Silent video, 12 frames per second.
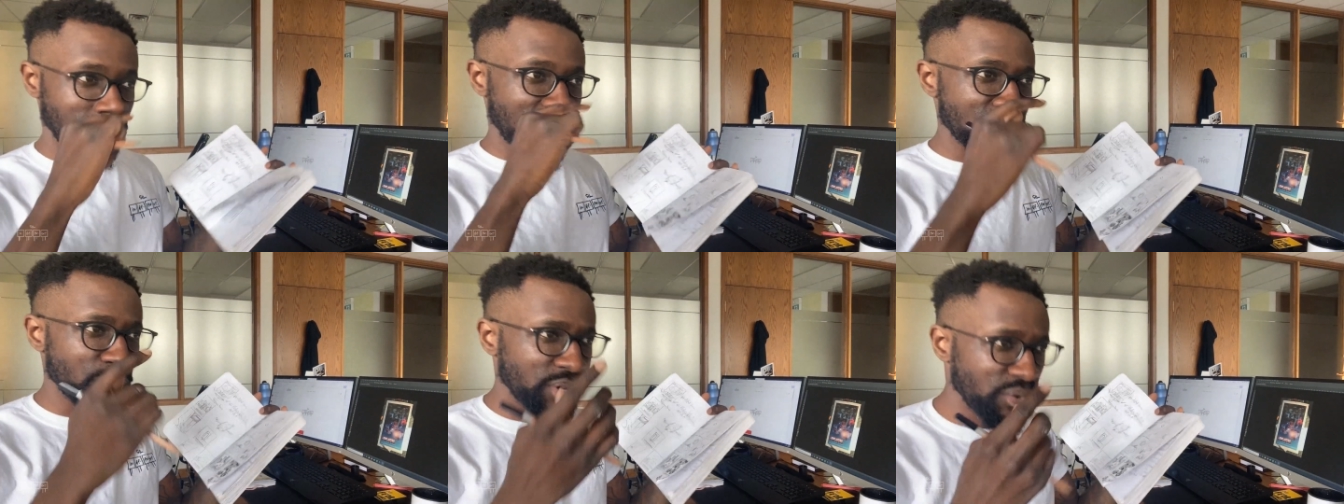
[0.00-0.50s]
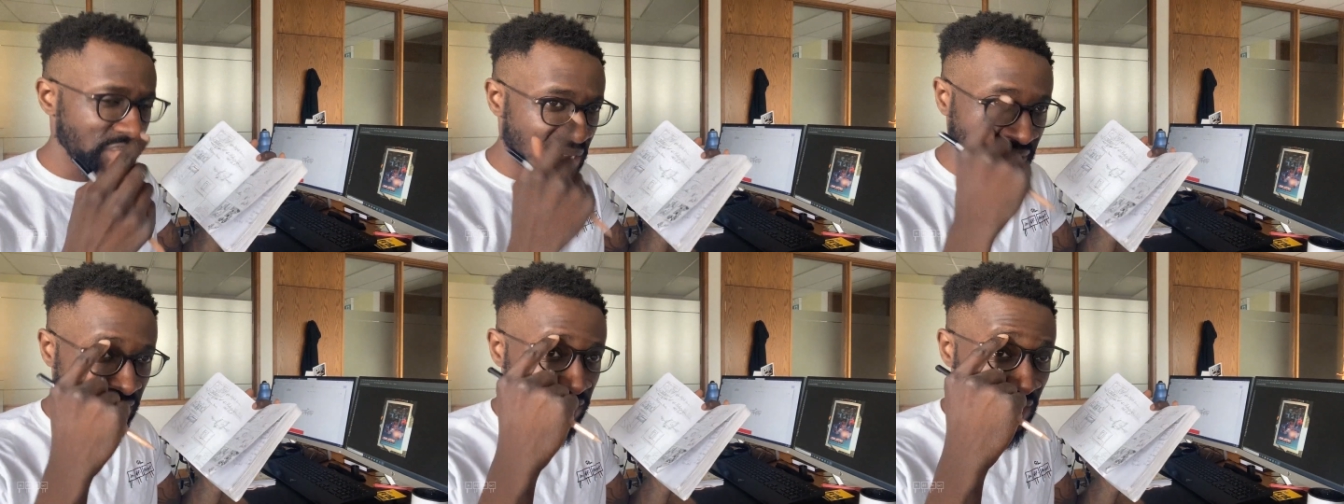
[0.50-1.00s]
I remember when he only
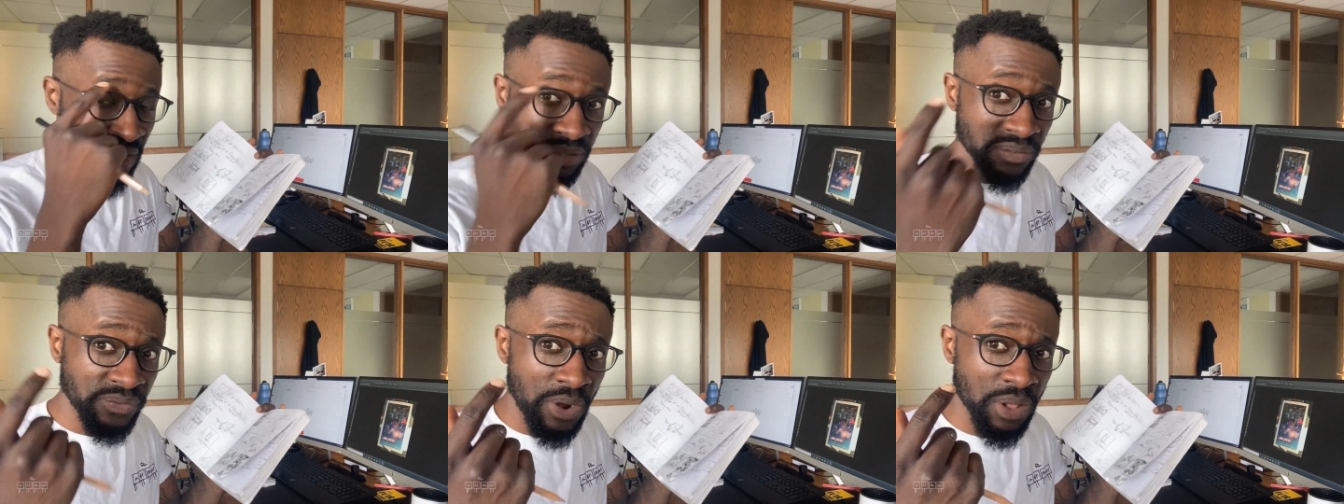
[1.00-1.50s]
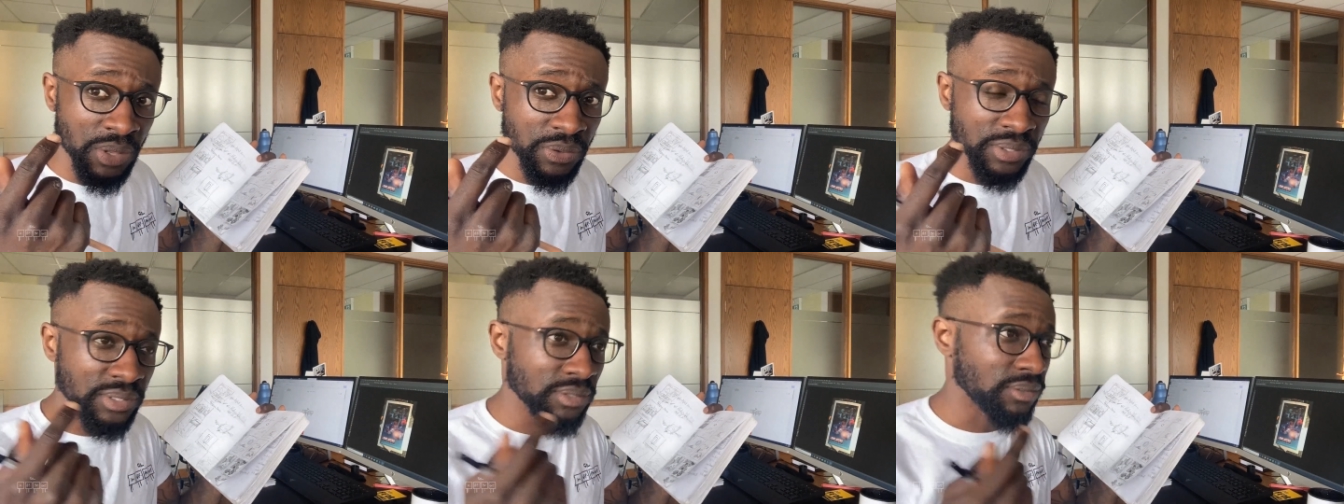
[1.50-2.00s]
had like 1,000
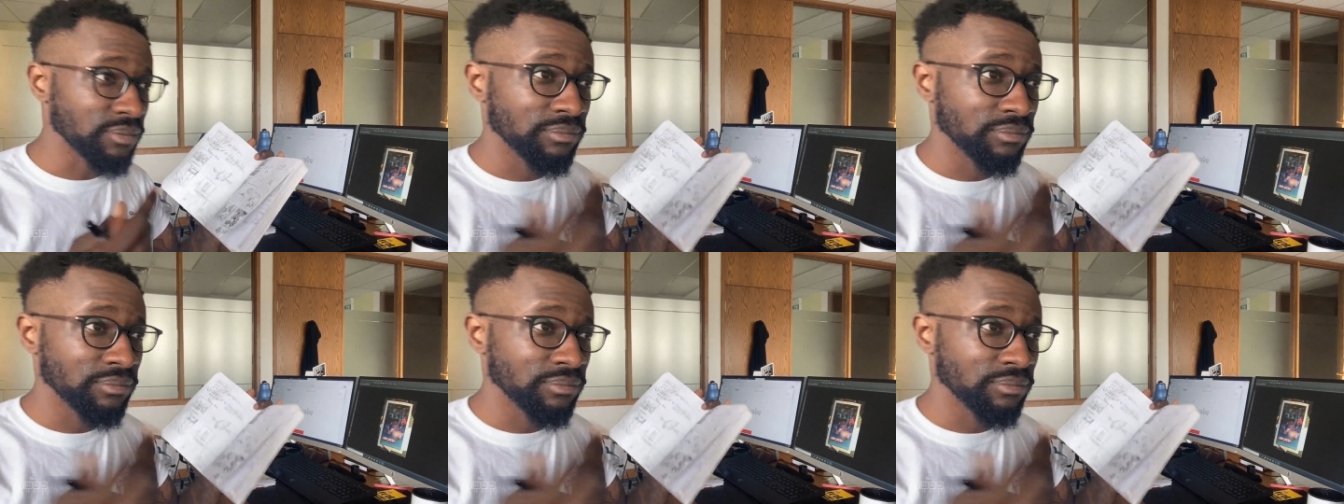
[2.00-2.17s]
followers, and